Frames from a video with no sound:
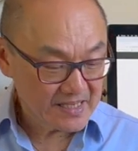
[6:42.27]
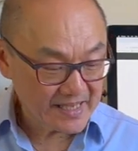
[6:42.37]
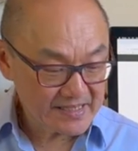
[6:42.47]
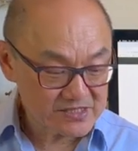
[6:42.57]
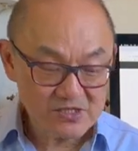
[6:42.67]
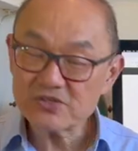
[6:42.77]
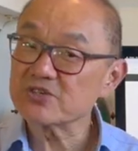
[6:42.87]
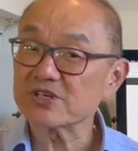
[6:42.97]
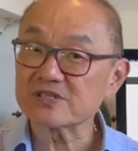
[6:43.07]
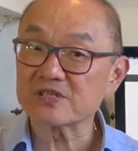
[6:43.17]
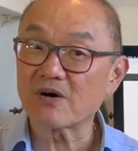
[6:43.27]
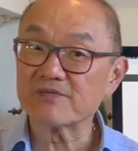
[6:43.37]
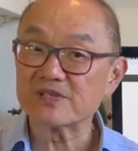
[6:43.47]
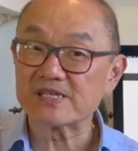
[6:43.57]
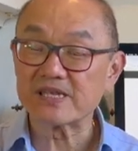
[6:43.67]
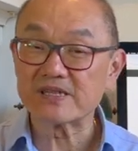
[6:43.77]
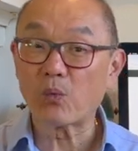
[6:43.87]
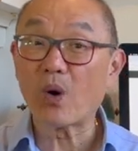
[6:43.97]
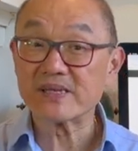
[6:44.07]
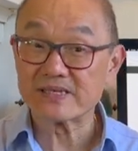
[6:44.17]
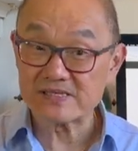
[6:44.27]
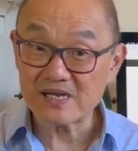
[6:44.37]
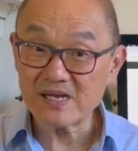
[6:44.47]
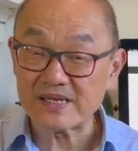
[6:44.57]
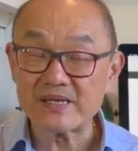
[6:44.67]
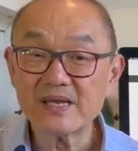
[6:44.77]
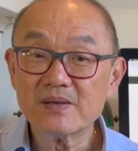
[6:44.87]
And it's not just obviously the one design,